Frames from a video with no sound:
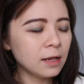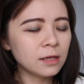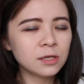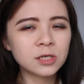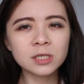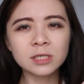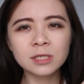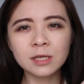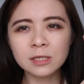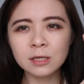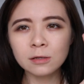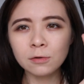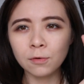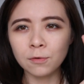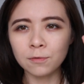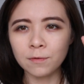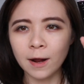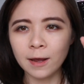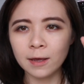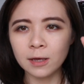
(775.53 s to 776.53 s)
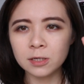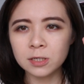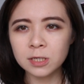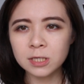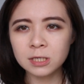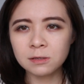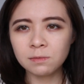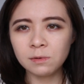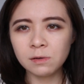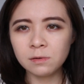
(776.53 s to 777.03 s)
and it just doesn't look right. It
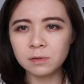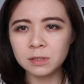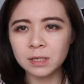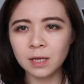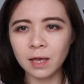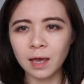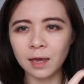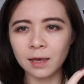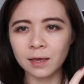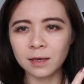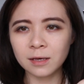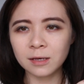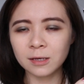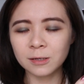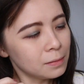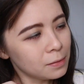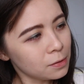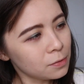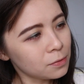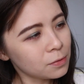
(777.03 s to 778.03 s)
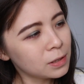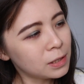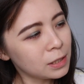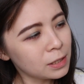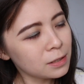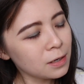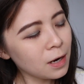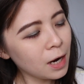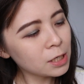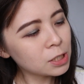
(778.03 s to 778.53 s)
just feels like, you know,
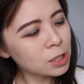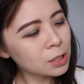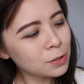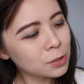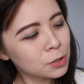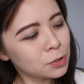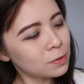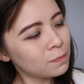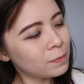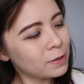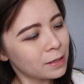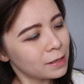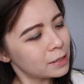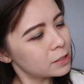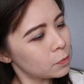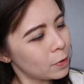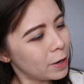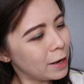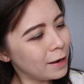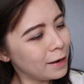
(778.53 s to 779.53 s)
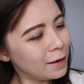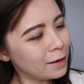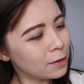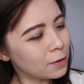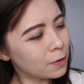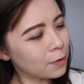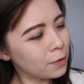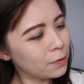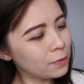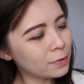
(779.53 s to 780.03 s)
glitter eyeshadow shouldn't be this way, you
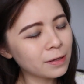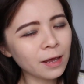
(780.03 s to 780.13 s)
know?